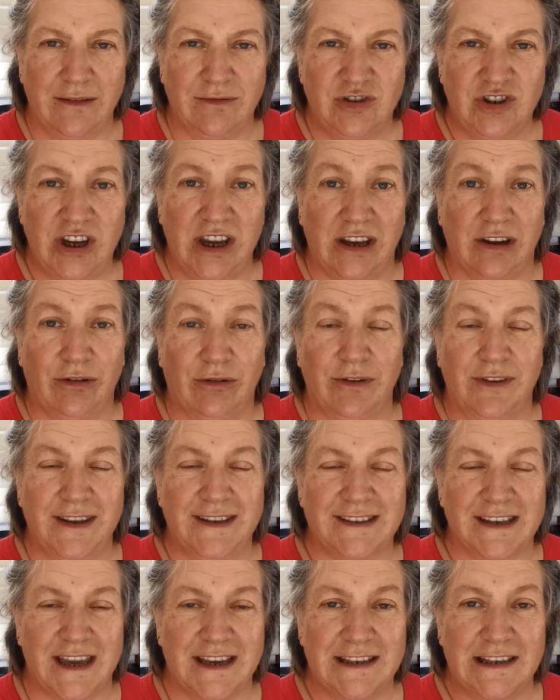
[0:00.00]
chick, or in
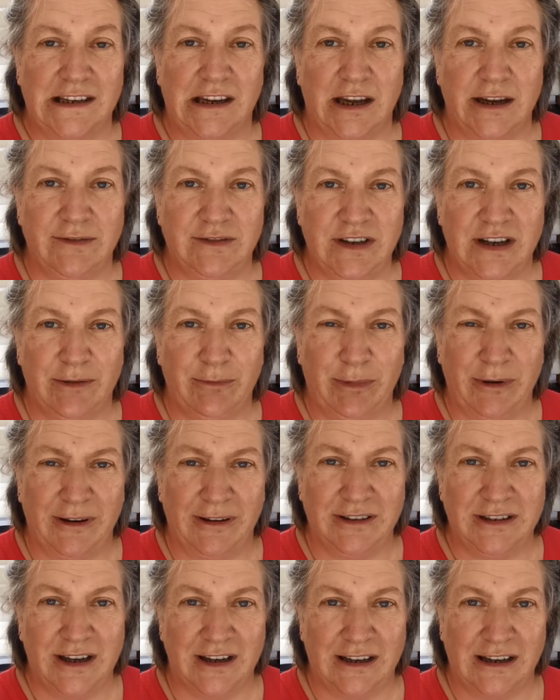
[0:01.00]
this case a live
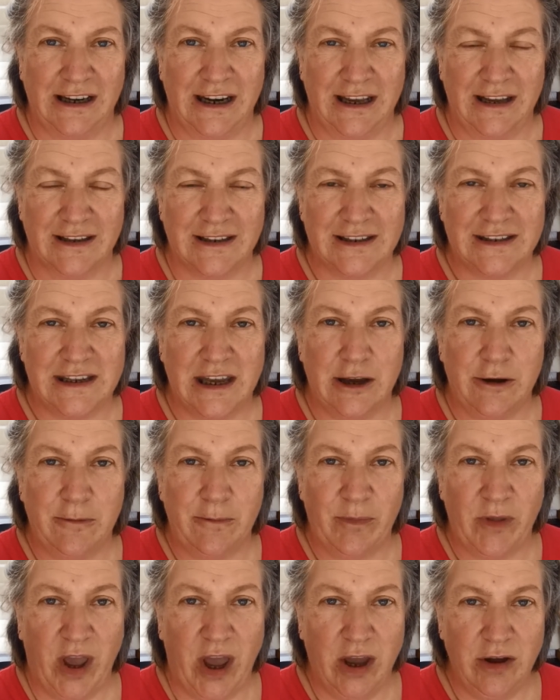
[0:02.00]
duckling. So
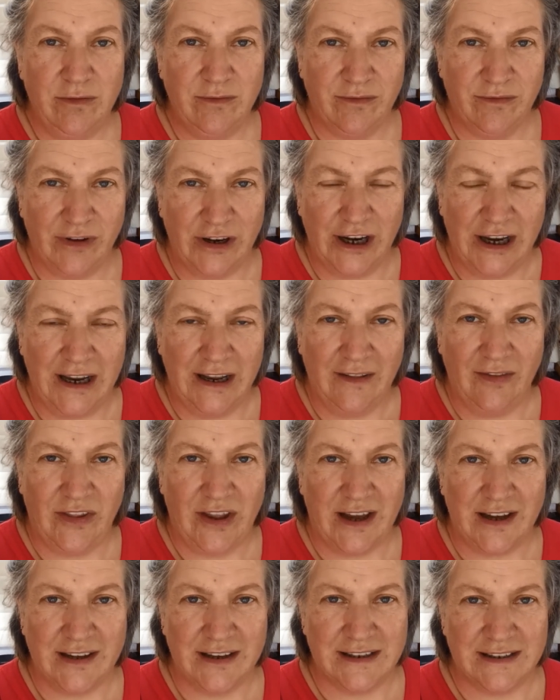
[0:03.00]
hopefully
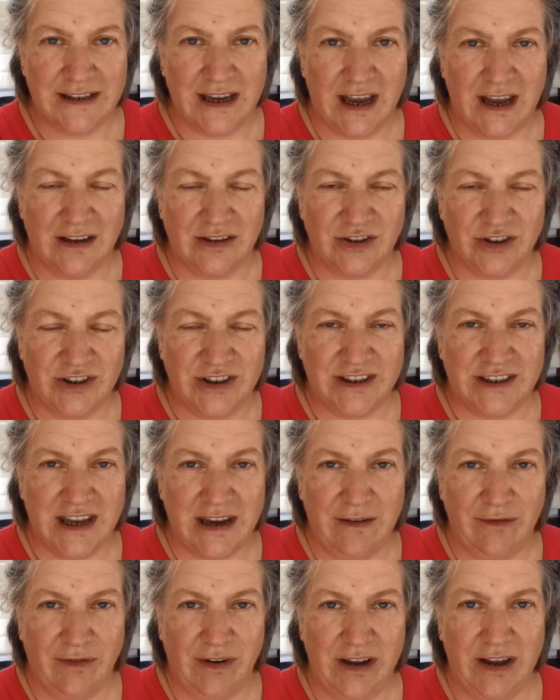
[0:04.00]
that has hatched
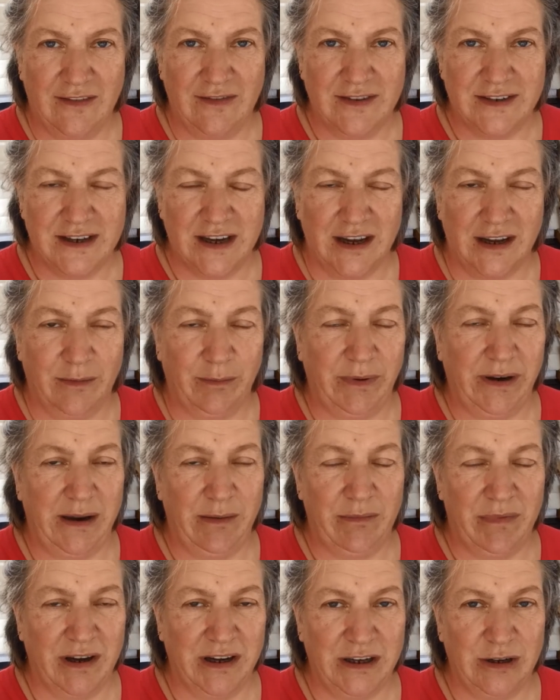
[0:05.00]
safely under her, but it
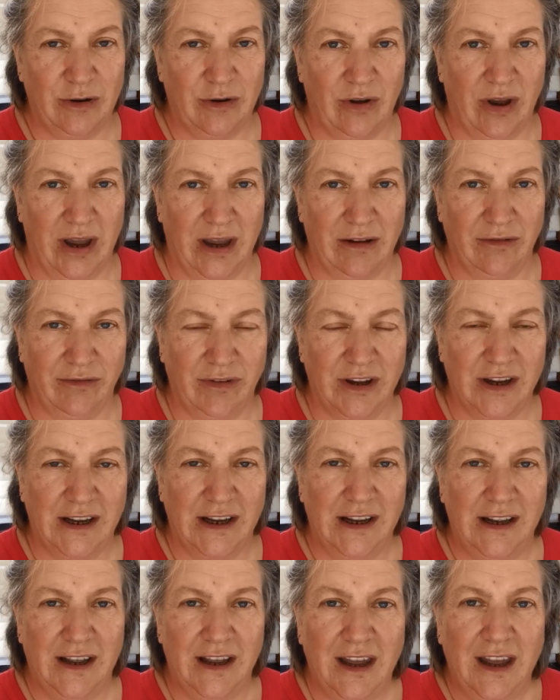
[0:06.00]
might not have.
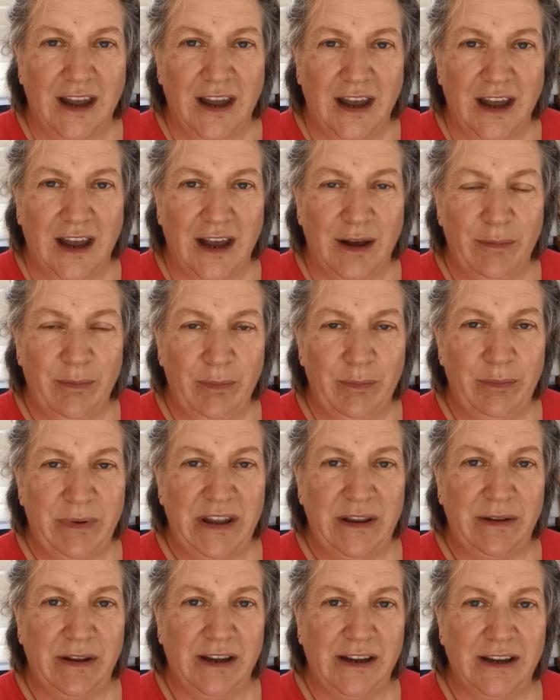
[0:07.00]

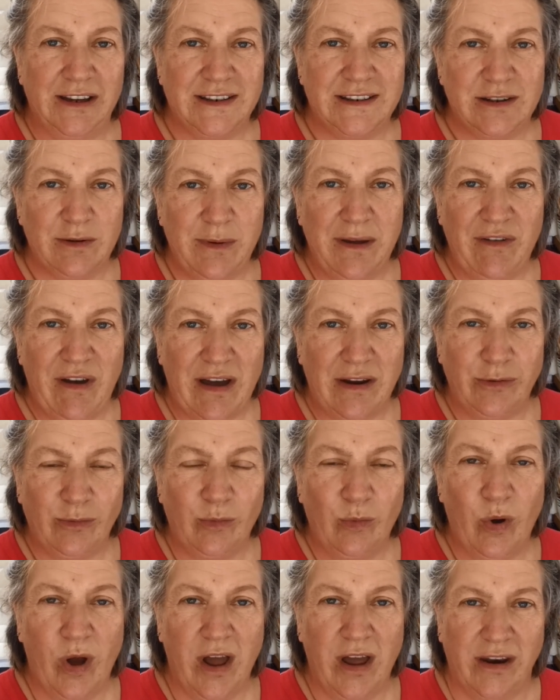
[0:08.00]
But so we've had
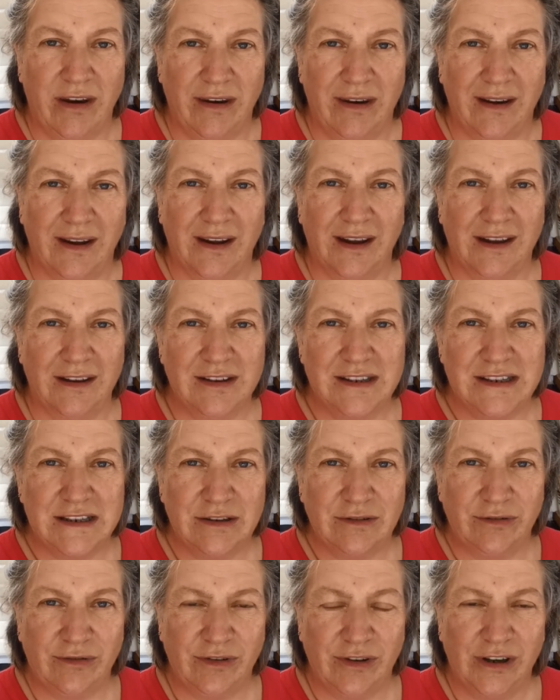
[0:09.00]
one out
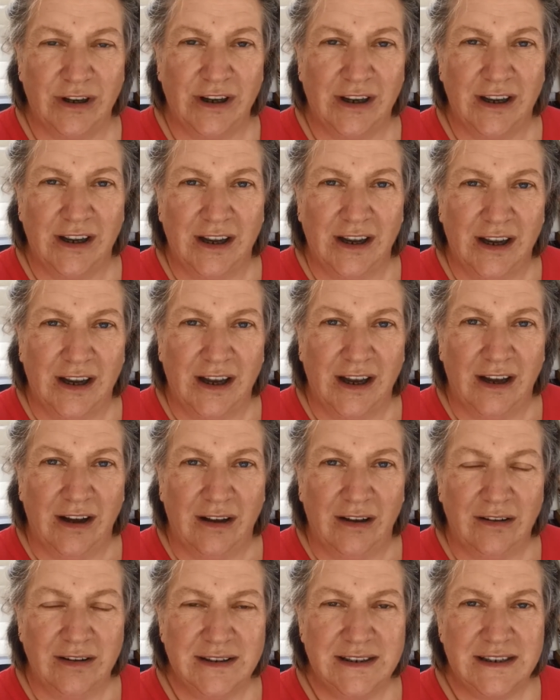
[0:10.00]
of,
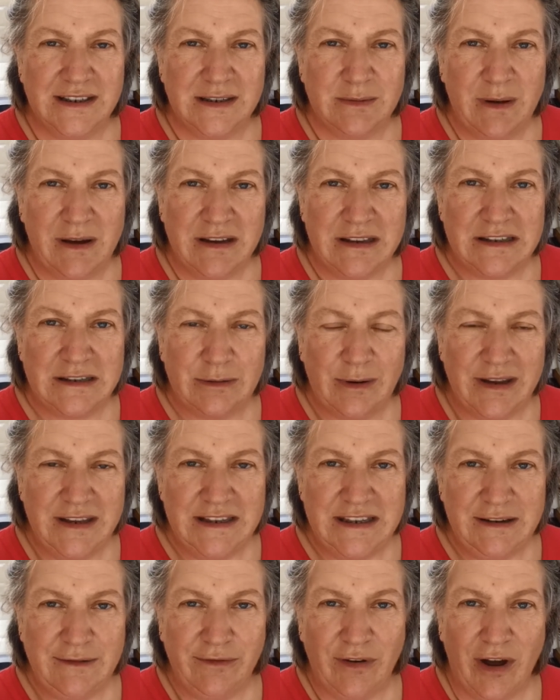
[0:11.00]
well, this is about
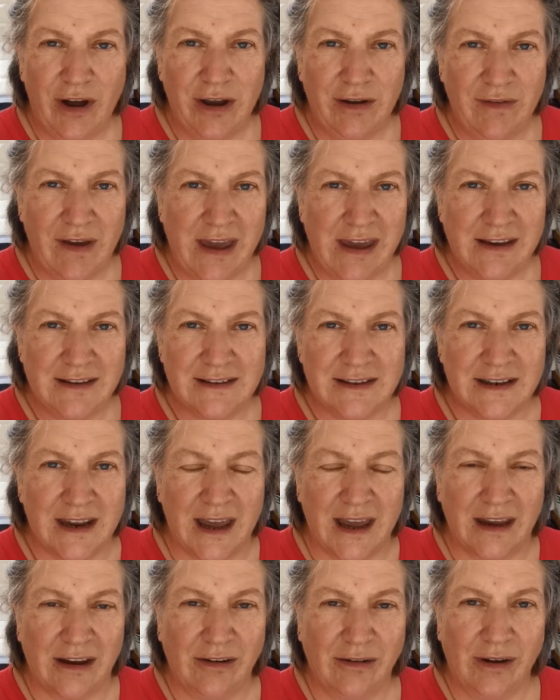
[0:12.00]
25 eggs
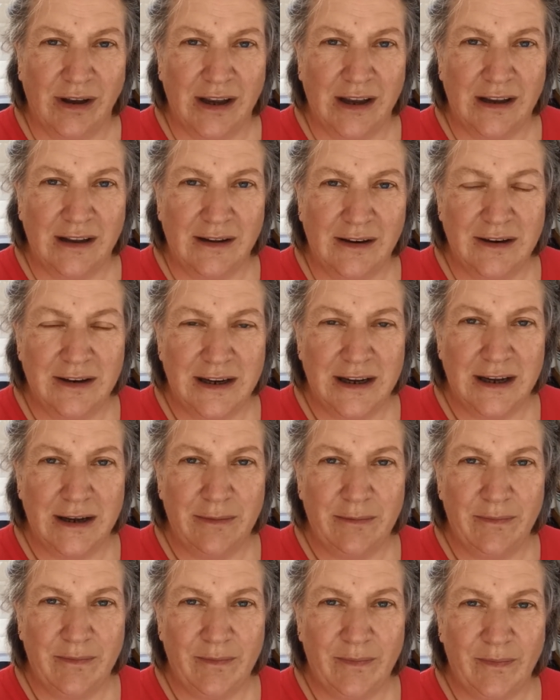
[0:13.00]
now,
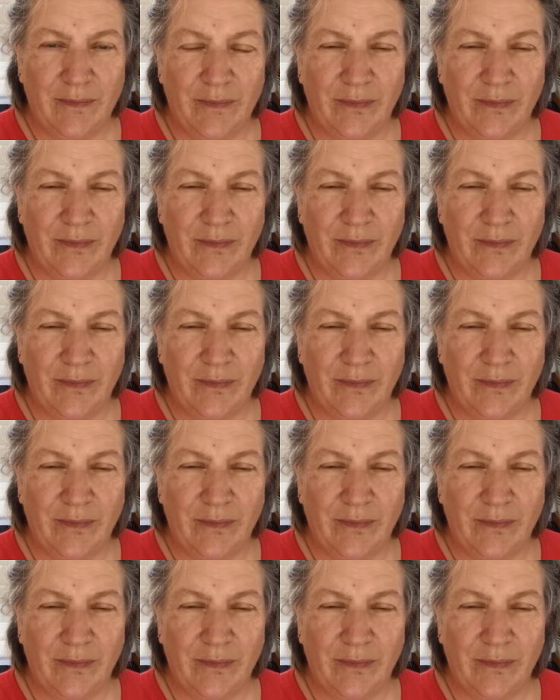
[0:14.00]
and